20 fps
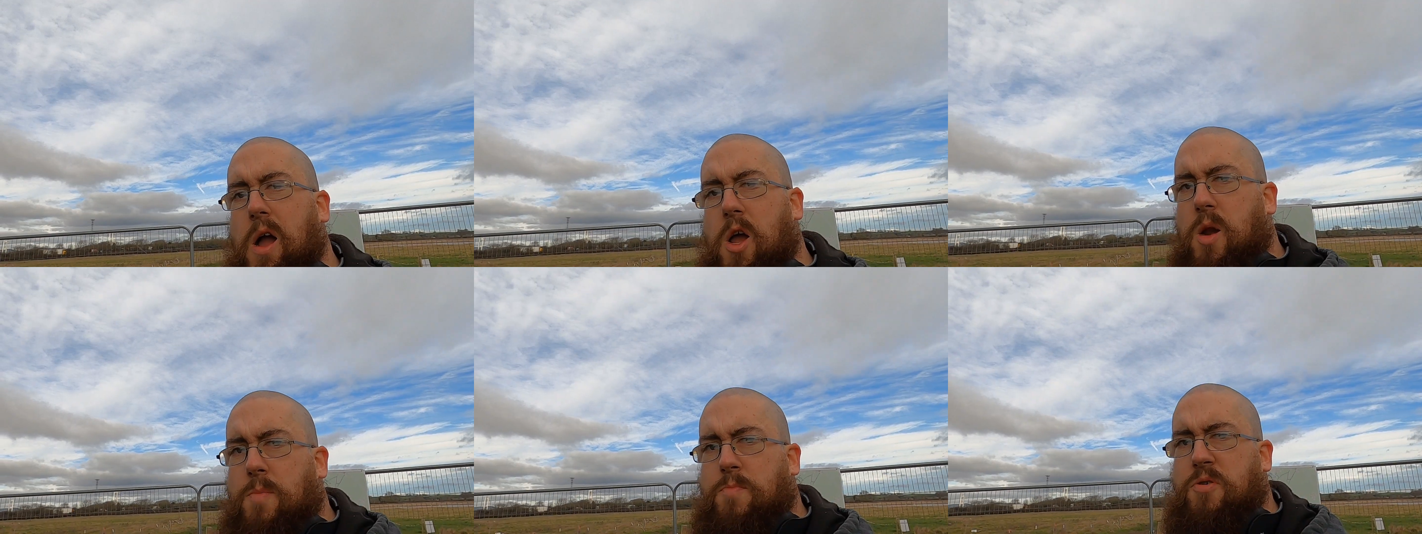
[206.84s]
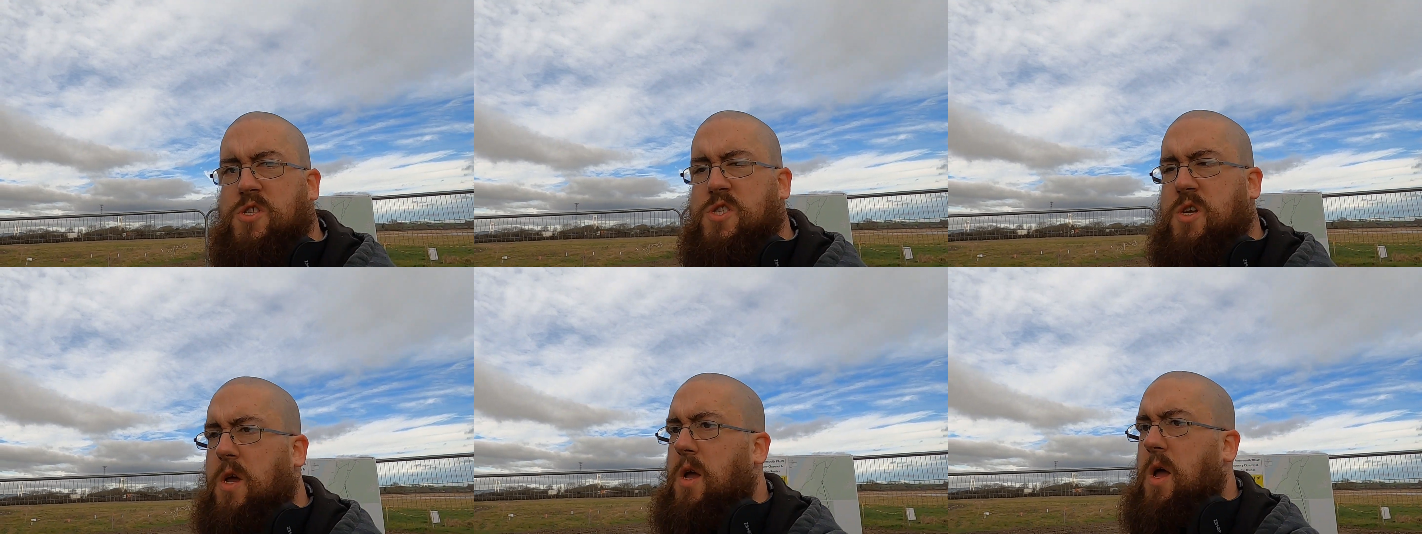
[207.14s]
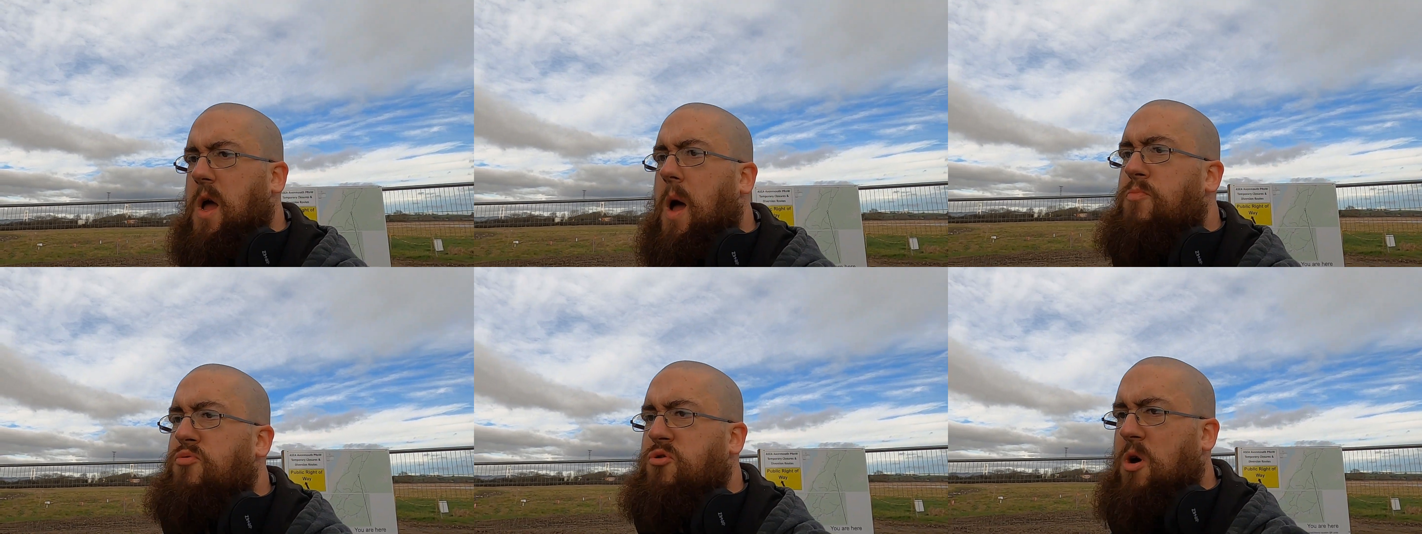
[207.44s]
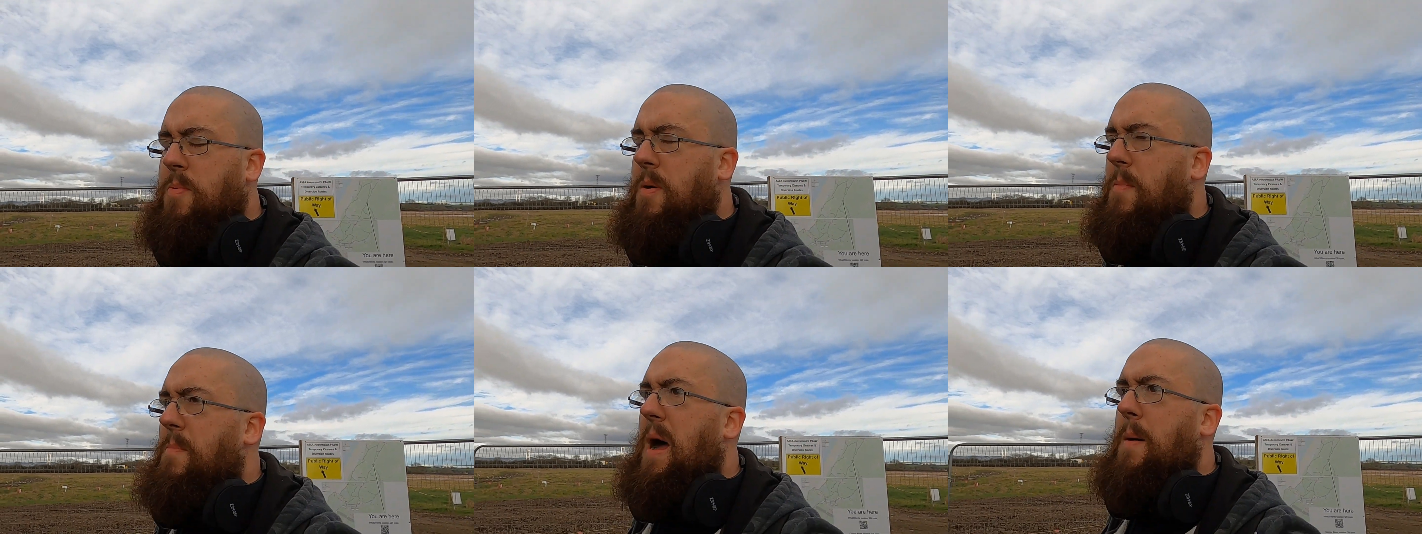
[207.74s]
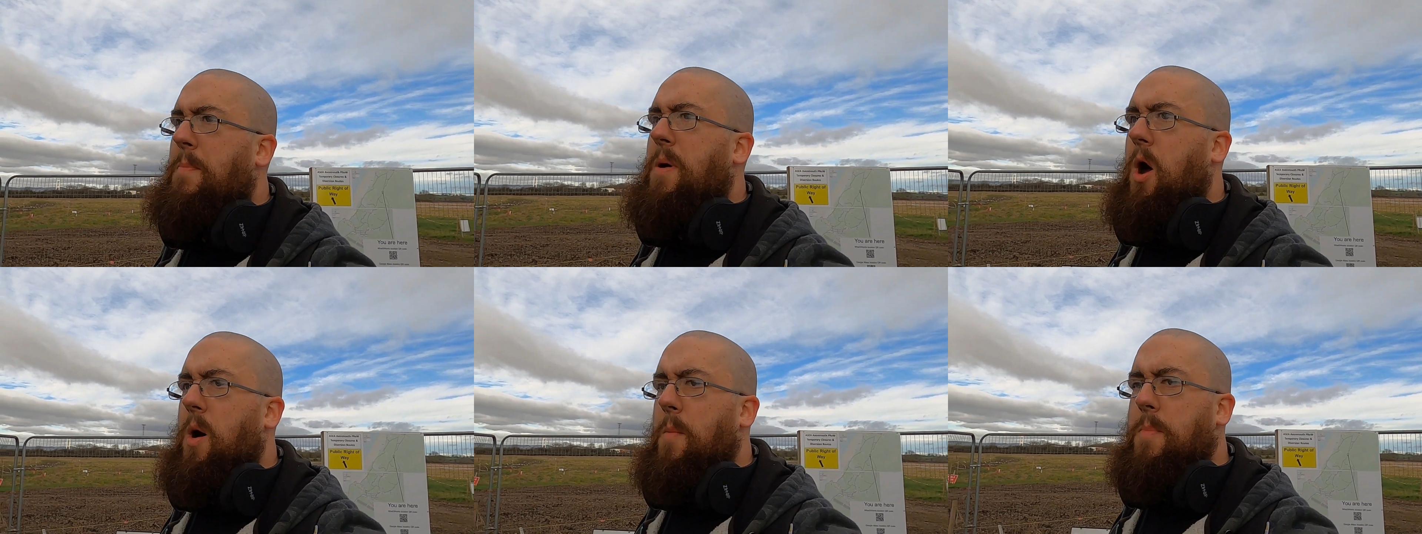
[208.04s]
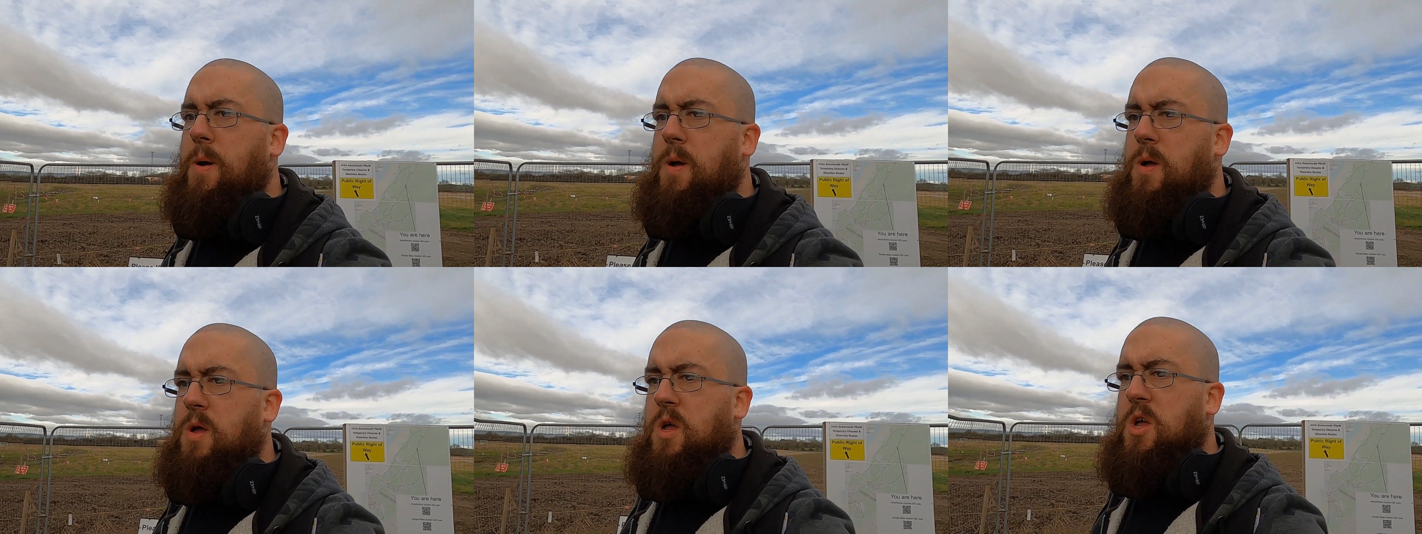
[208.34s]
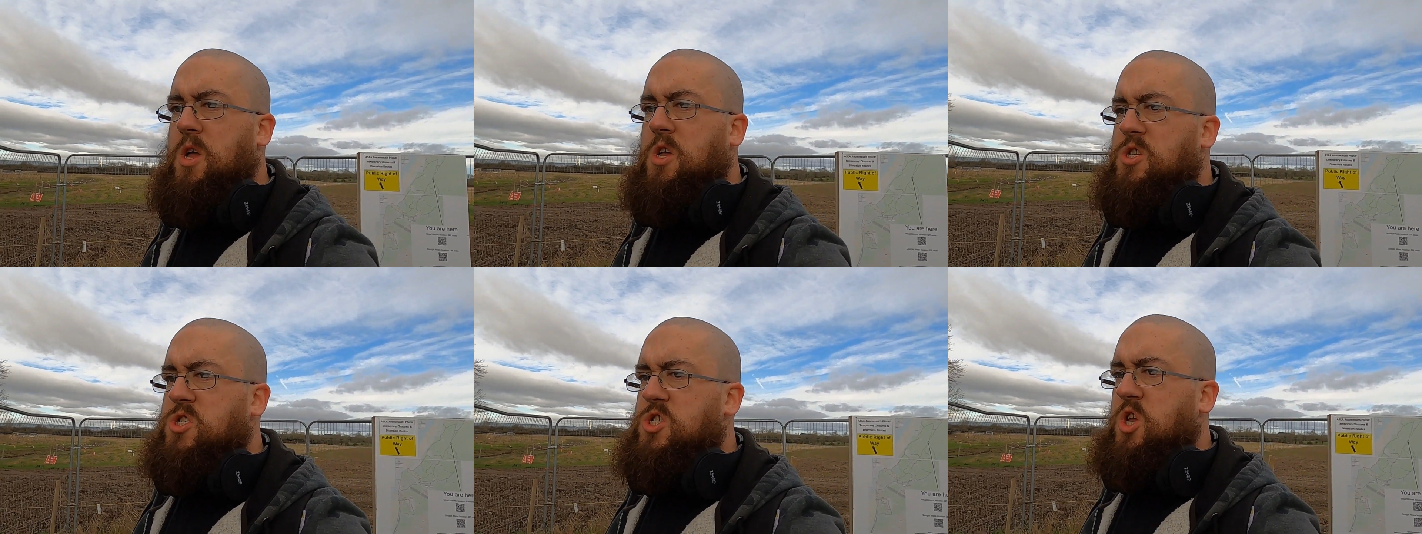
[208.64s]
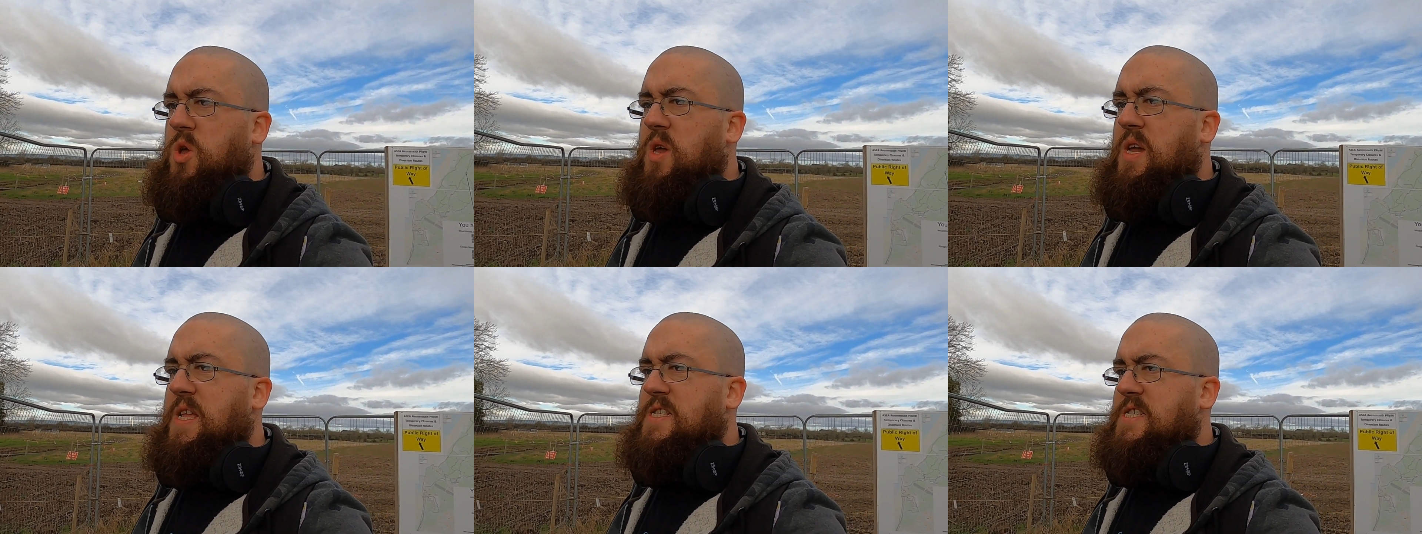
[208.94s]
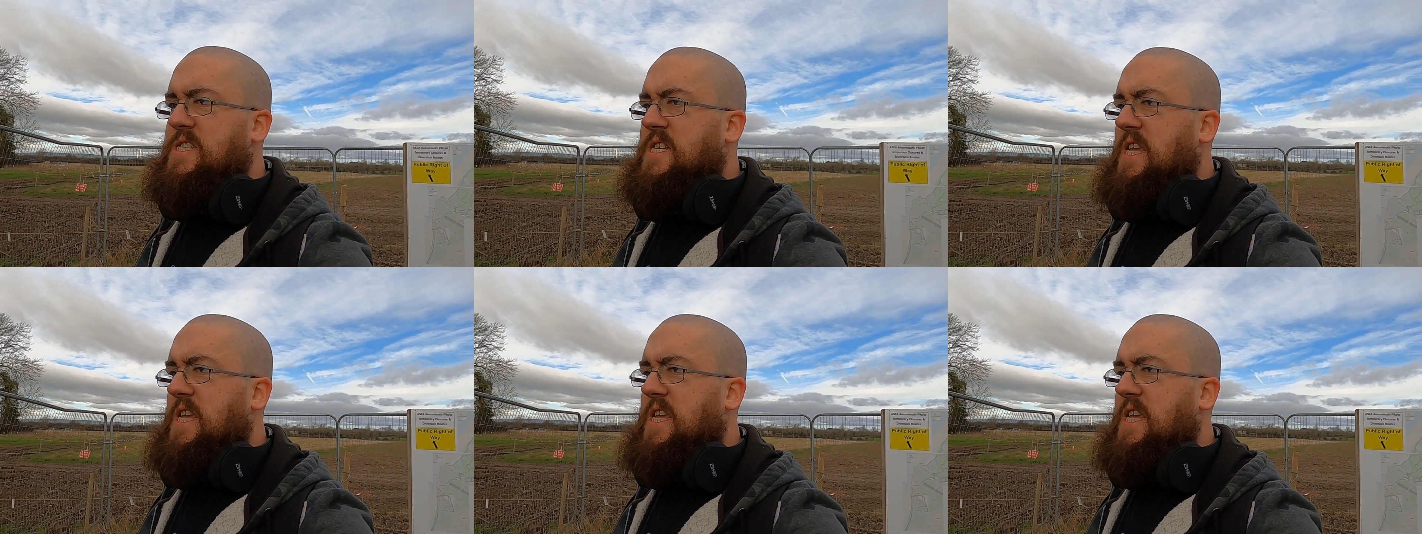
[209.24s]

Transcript: I'm going to put a proper map up so you can